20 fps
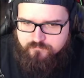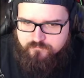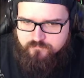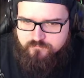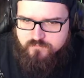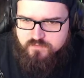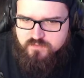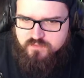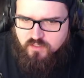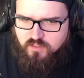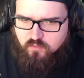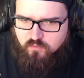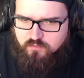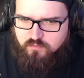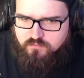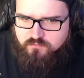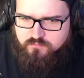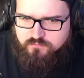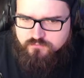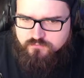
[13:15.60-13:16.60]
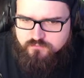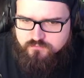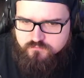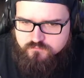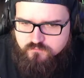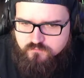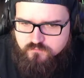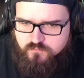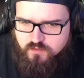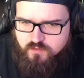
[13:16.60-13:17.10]
So
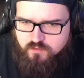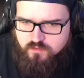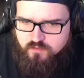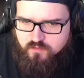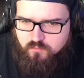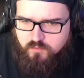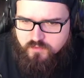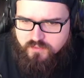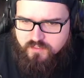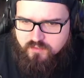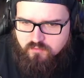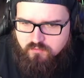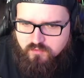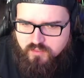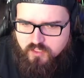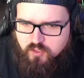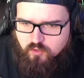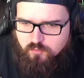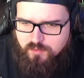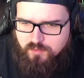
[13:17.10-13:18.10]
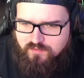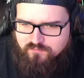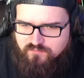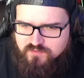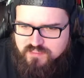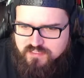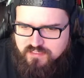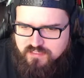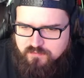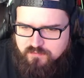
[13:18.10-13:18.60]
one can only hope. I haven't
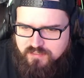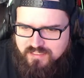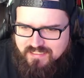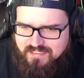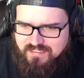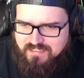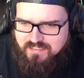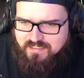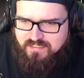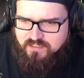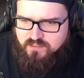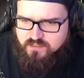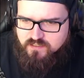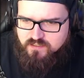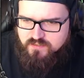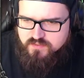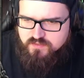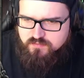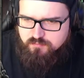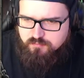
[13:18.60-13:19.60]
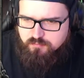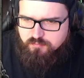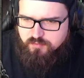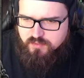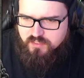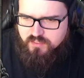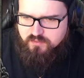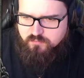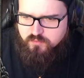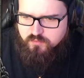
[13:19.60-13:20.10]
seen him in years,
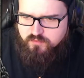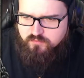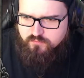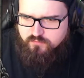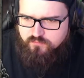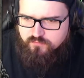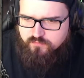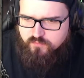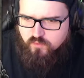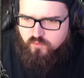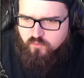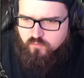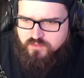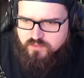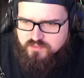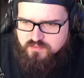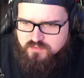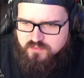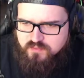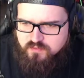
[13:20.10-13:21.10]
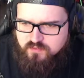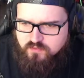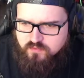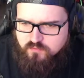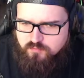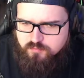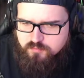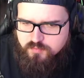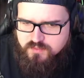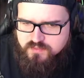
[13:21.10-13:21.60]
but we've always did
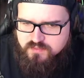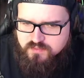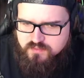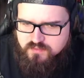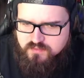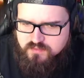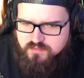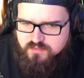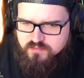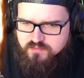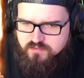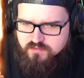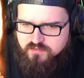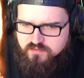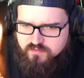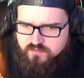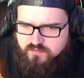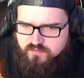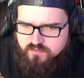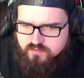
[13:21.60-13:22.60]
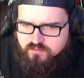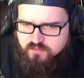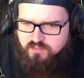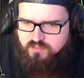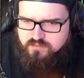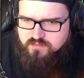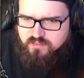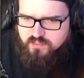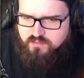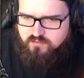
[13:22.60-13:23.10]
good business.
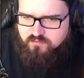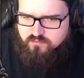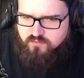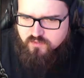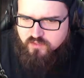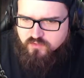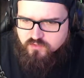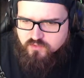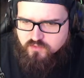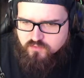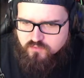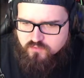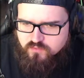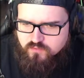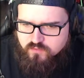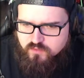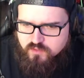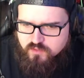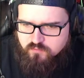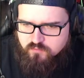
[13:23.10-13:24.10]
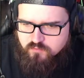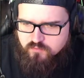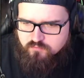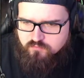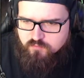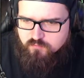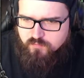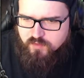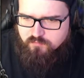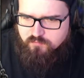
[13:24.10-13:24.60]
That said, you're not sure he would
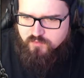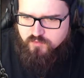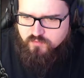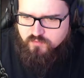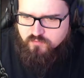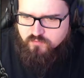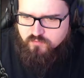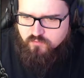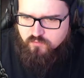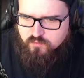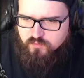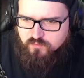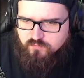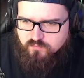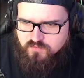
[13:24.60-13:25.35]
remember you or if you're